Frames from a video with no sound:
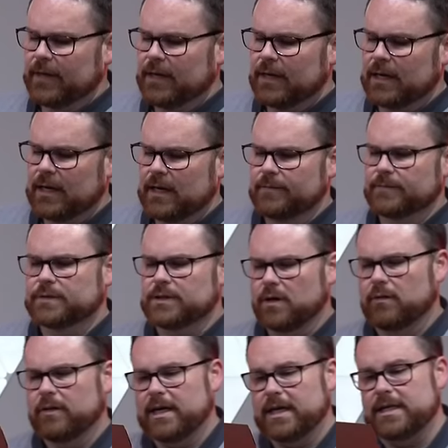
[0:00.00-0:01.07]
Um,
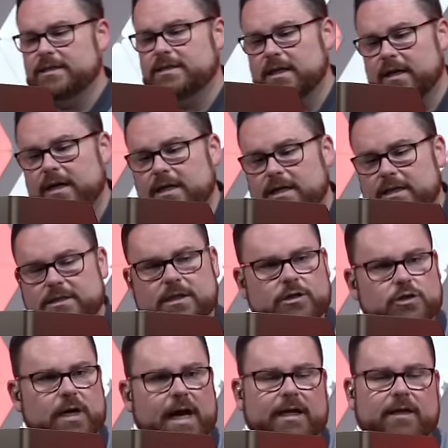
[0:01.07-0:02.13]
so it is an it is an
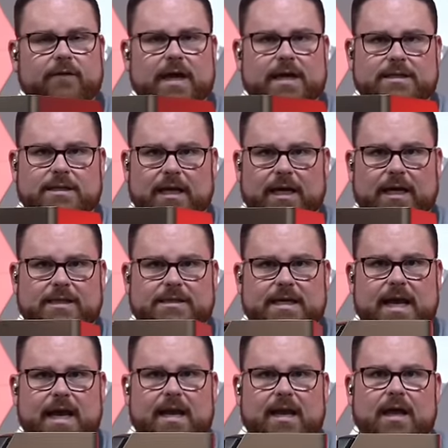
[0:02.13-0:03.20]
attractive case, and like I
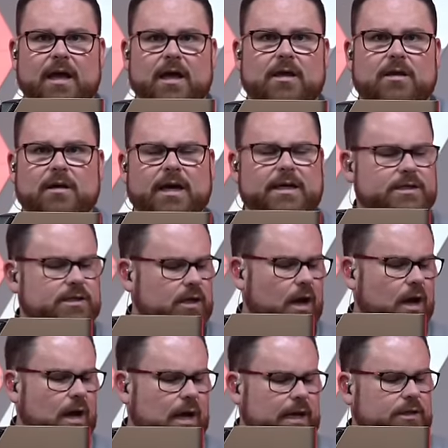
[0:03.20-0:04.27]
said, you guys
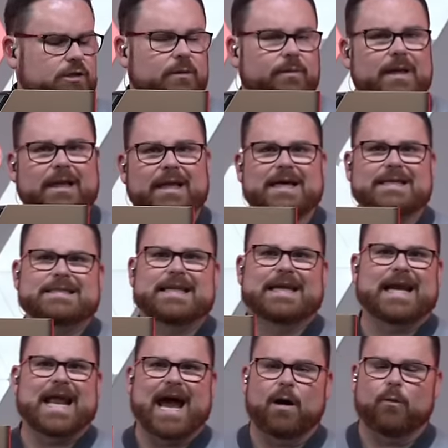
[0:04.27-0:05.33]
saw it took me less than an
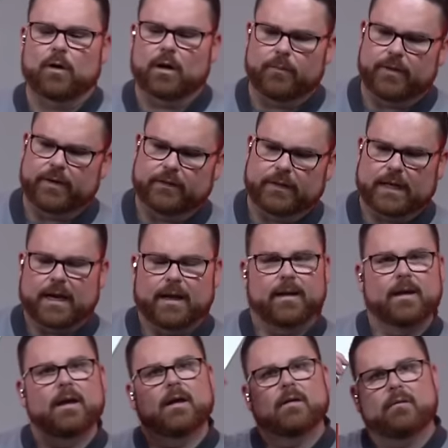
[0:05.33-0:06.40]
hour to build in it,
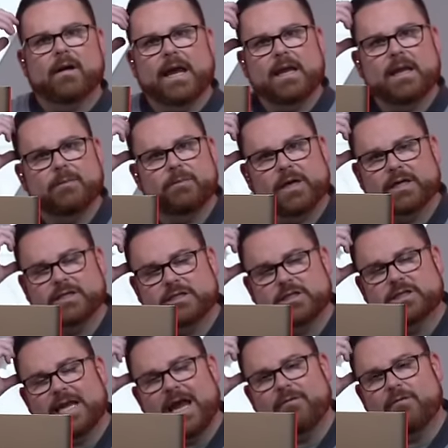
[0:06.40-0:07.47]
right? Because
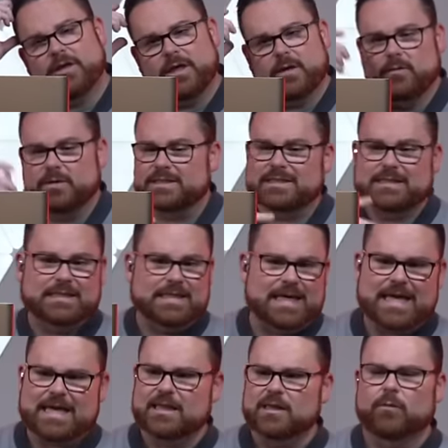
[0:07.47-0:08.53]
just everything was
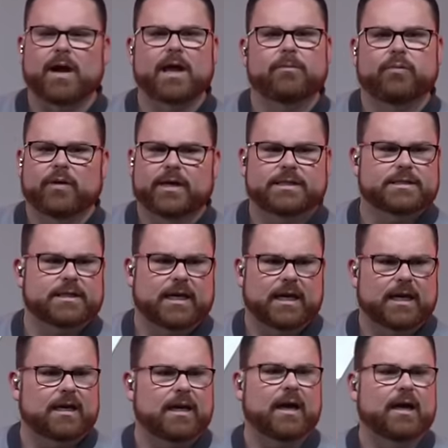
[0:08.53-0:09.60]
in the right place to get
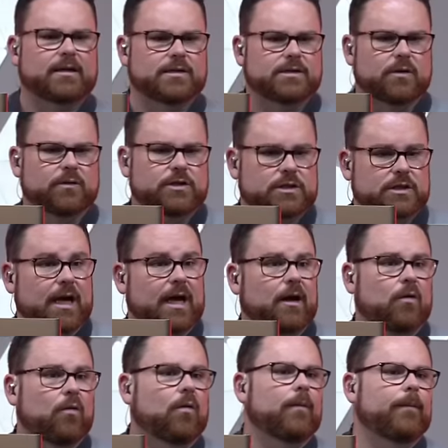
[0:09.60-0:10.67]
it done, so it's just kind of
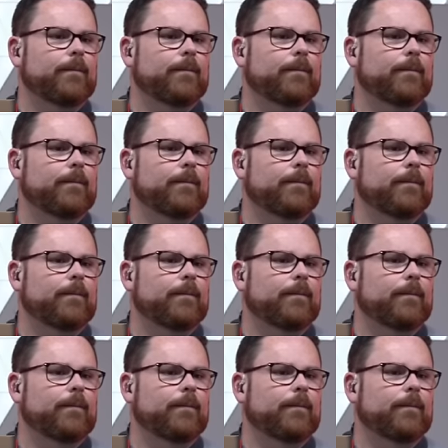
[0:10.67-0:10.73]
cool.